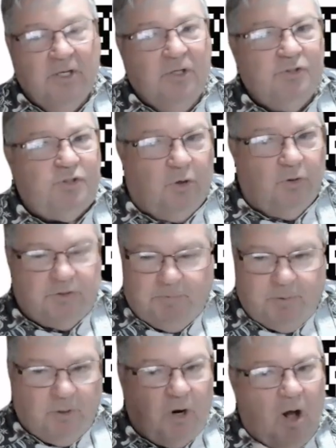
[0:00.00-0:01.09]
told to
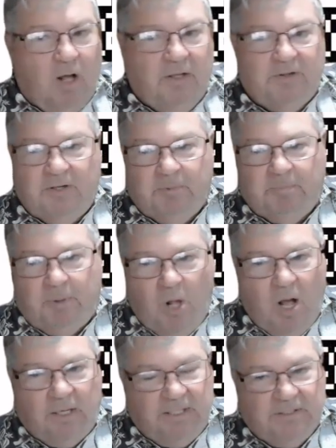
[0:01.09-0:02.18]
put all of their
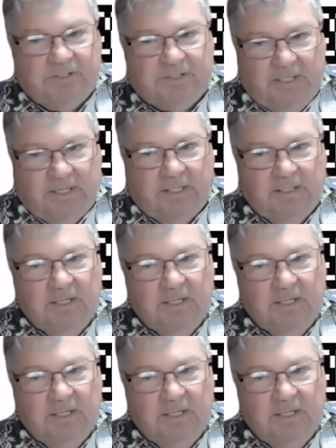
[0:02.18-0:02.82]
belongings in it,